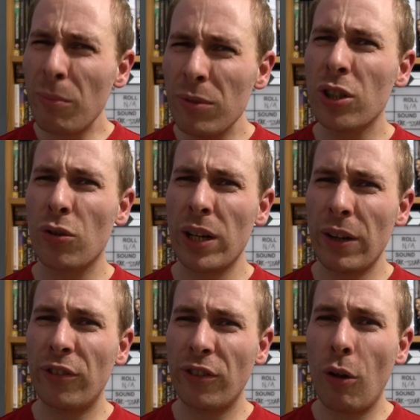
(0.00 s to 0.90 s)
degree
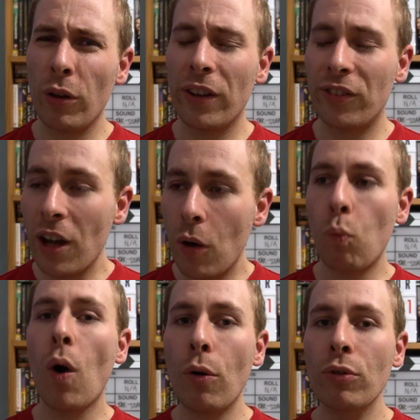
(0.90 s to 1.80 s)
of solace
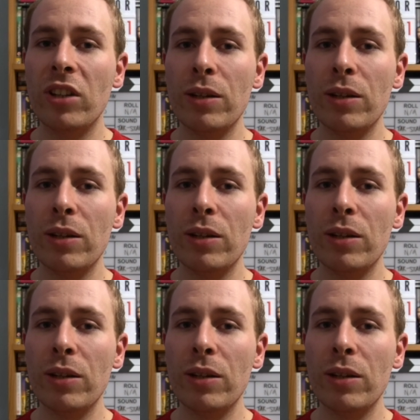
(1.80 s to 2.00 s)
whilst